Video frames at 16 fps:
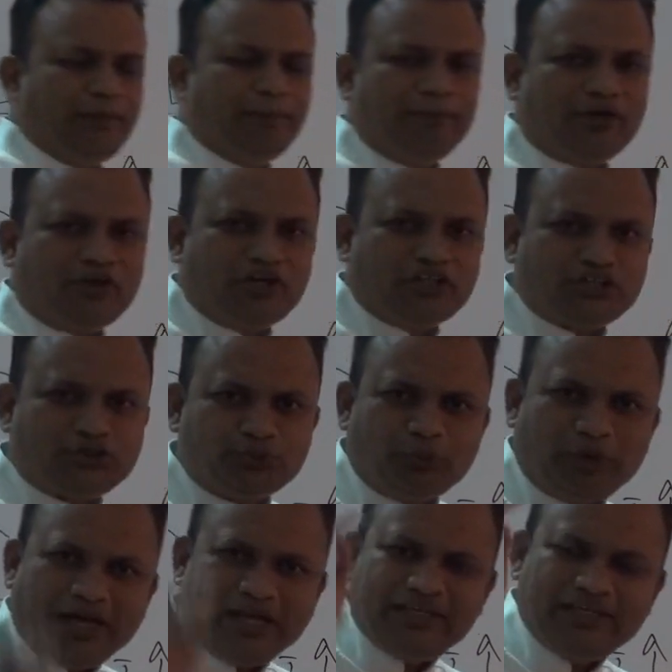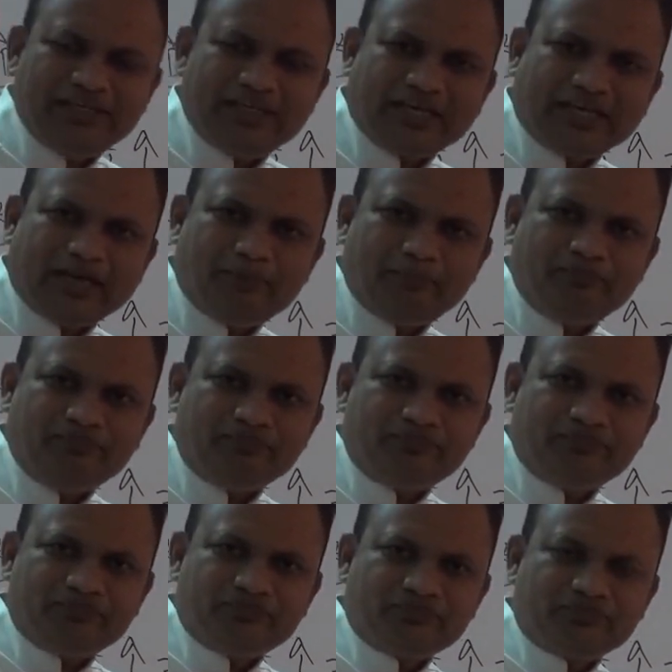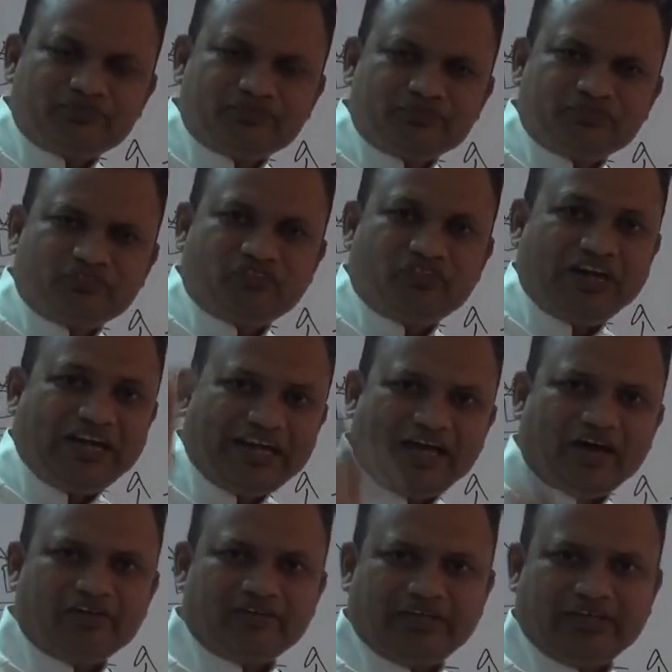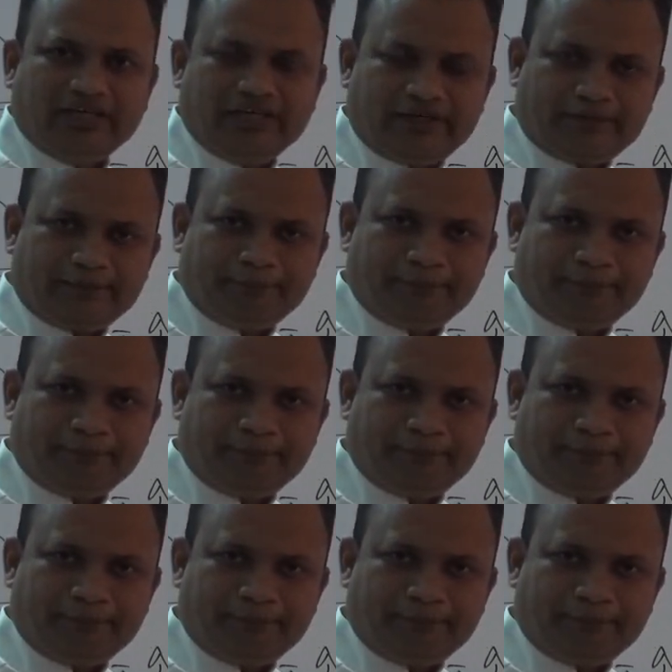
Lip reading: Because my income fell down here.